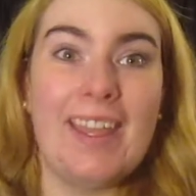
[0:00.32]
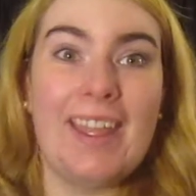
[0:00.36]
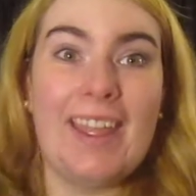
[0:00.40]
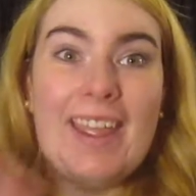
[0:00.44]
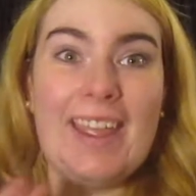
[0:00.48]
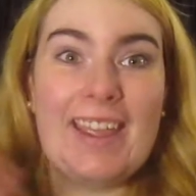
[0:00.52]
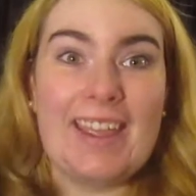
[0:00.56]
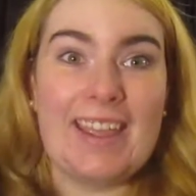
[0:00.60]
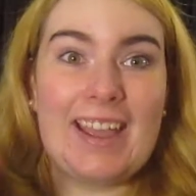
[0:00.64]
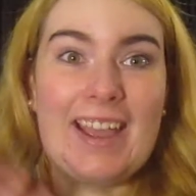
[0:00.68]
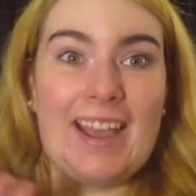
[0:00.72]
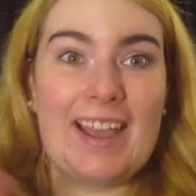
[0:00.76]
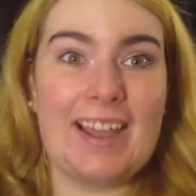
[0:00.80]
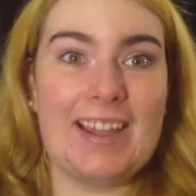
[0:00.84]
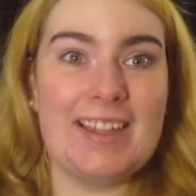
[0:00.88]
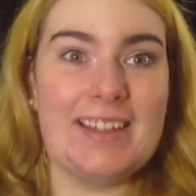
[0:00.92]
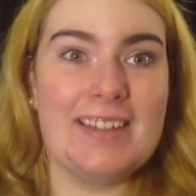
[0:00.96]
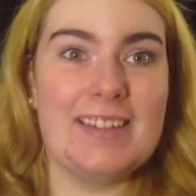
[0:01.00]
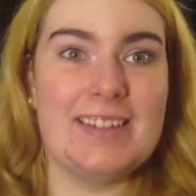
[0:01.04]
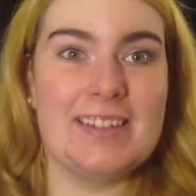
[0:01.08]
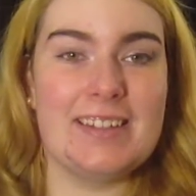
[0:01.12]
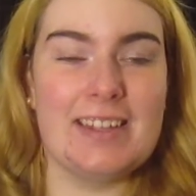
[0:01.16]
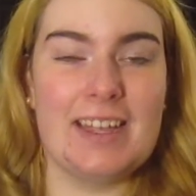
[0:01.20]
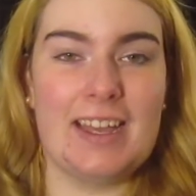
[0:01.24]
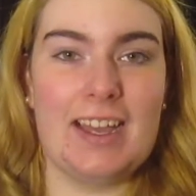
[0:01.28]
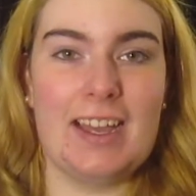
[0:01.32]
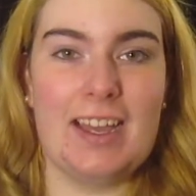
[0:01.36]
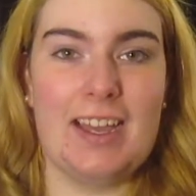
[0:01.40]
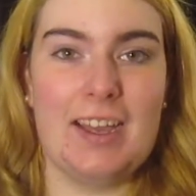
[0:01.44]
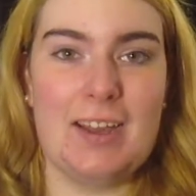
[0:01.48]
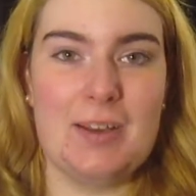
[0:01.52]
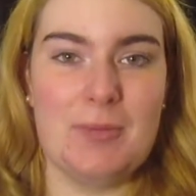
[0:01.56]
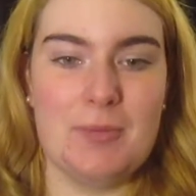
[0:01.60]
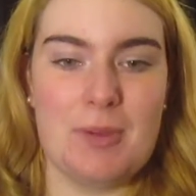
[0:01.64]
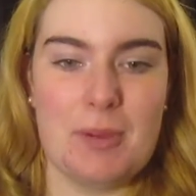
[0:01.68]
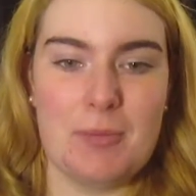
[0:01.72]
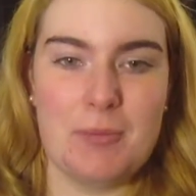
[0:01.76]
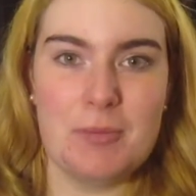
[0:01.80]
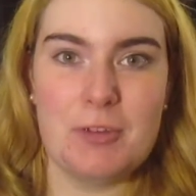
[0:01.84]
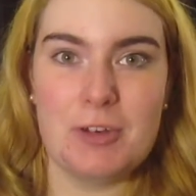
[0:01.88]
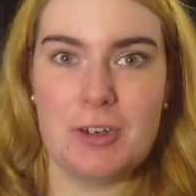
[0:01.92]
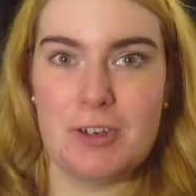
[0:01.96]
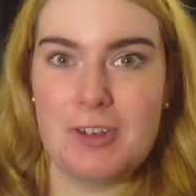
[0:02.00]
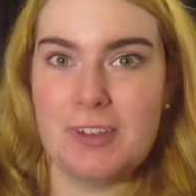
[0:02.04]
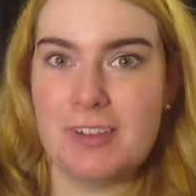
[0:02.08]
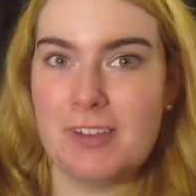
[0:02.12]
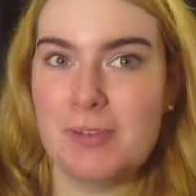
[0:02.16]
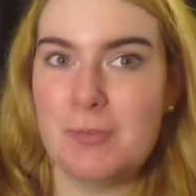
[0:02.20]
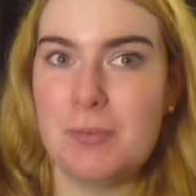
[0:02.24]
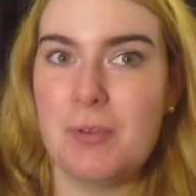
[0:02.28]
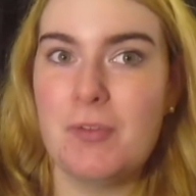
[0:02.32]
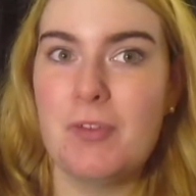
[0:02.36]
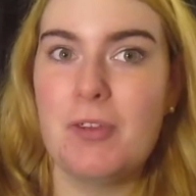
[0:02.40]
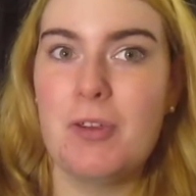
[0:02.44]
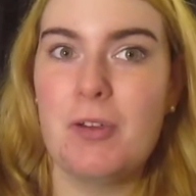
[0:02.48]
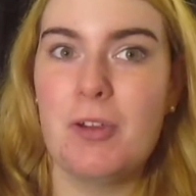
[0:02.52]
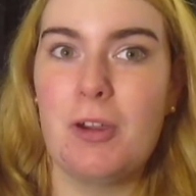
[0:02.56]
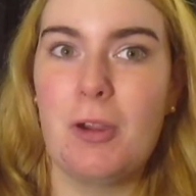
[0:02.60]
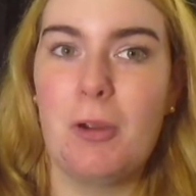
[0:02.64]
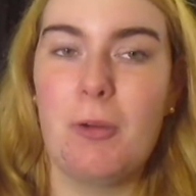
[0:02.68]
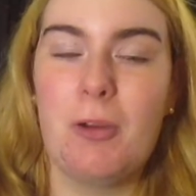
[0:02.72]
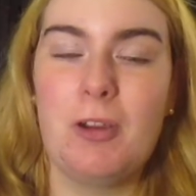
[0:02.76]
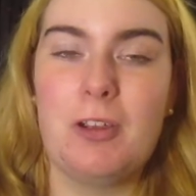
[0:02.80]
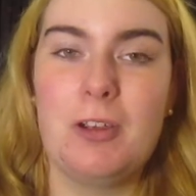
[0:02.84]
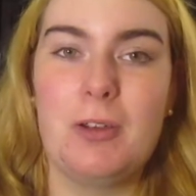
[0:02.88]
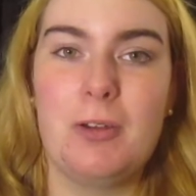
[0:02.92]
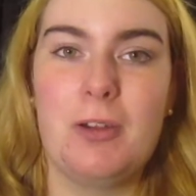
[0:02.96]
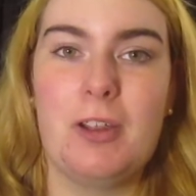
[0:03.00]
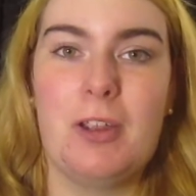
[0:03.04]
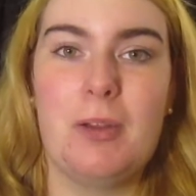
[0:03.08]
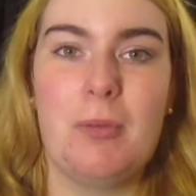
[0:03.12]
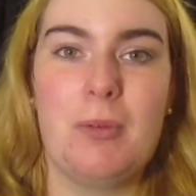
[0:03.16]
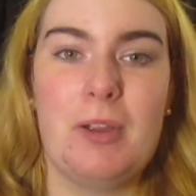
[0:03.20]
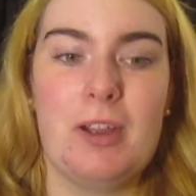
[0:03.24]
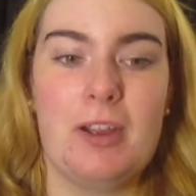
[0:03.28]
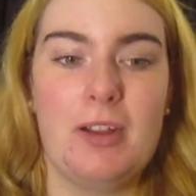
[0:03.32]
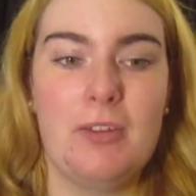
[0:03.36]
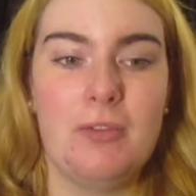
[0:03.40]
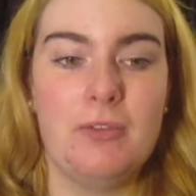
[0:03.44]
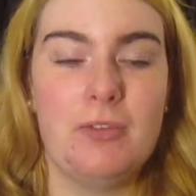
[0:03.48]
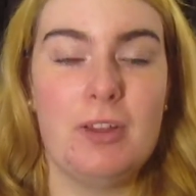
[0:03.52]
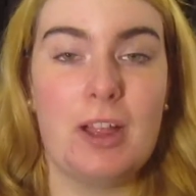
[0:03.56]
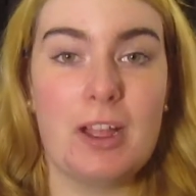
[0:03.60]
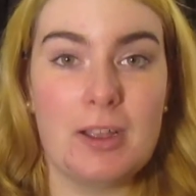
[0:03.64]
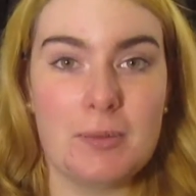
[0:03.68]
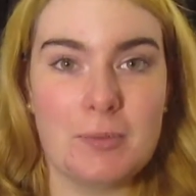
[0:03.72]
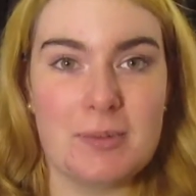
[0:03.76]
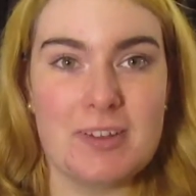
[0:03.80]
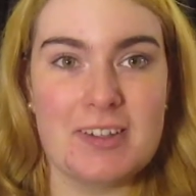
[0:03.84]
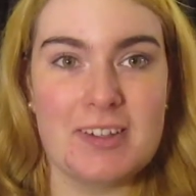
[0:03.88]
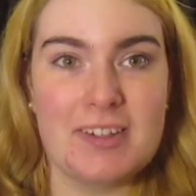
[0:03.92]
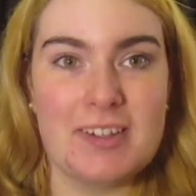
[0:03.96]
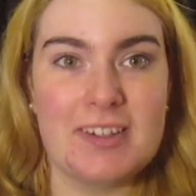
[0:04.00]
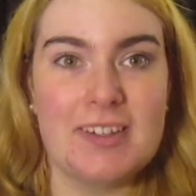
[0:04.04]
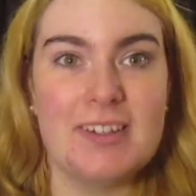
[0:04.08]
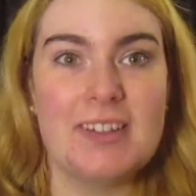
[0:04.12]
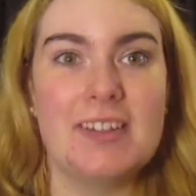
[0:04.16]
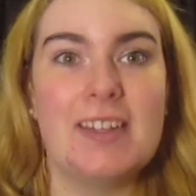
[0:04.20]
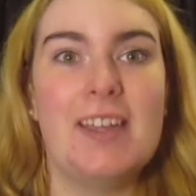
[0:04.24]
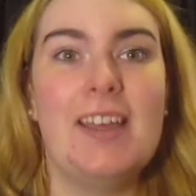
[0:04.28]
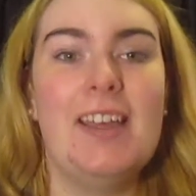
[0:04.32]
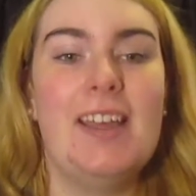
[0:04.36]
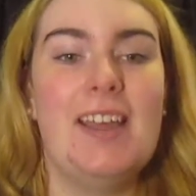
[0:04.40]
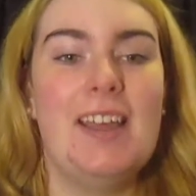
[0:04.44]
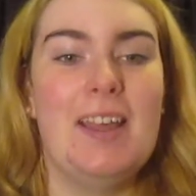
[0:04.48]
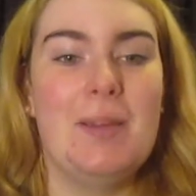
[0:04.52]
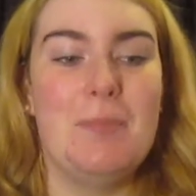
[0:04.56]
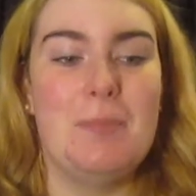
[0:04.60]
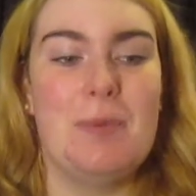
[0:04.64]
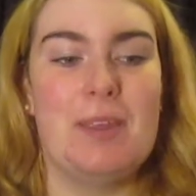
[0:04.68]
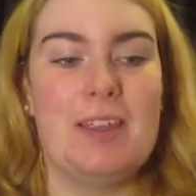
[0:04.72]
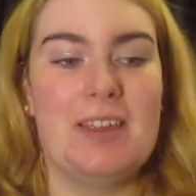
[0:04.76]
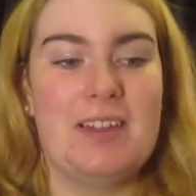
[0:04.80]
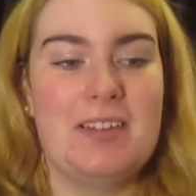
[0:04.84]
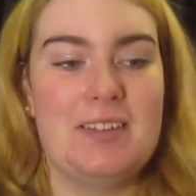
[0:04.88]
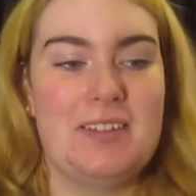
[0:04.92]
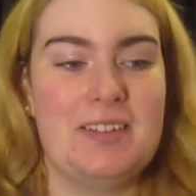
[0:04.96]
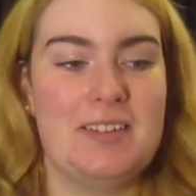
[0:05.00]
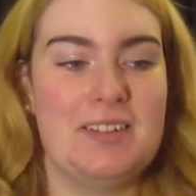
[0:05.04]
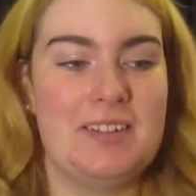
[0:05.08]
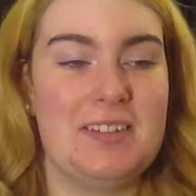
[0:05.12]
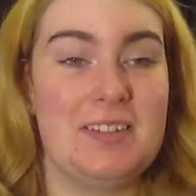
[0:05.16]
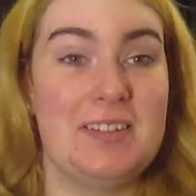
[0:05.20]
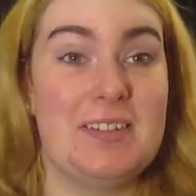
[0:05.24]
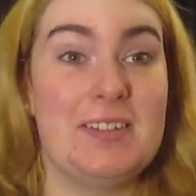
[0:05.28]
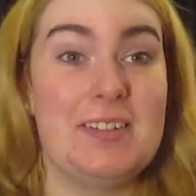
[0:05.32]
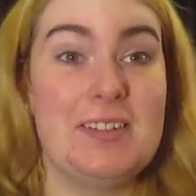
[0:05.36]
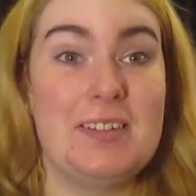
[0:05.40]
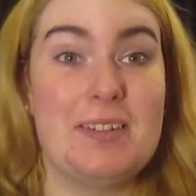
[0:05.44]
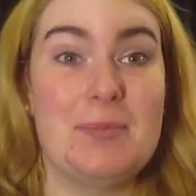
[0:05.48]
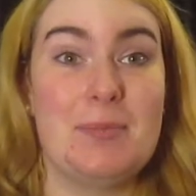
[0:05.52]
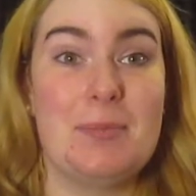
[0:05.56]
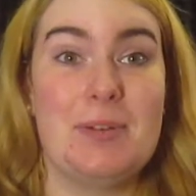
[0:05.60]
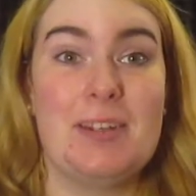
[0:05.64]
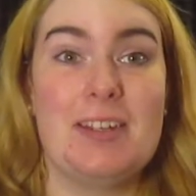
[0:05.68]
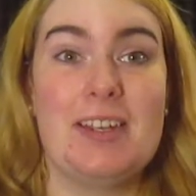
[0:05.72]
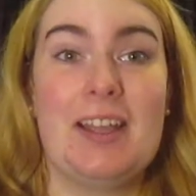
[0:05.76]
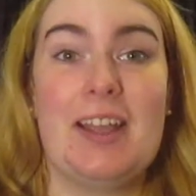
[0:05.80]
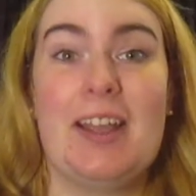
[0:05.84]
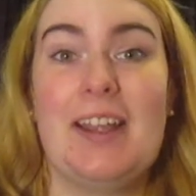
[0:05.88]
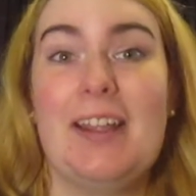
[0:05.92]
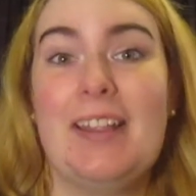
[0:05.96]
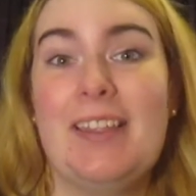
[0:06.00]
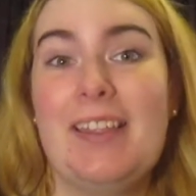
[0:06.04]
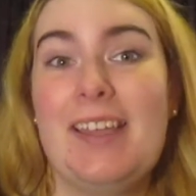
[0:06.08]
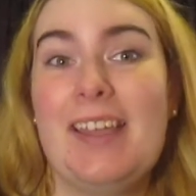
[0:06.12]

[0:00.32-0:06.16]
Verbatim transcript: Hey guys, um, I'm sure some of you are wondering where Vlogmas is because it's December 9th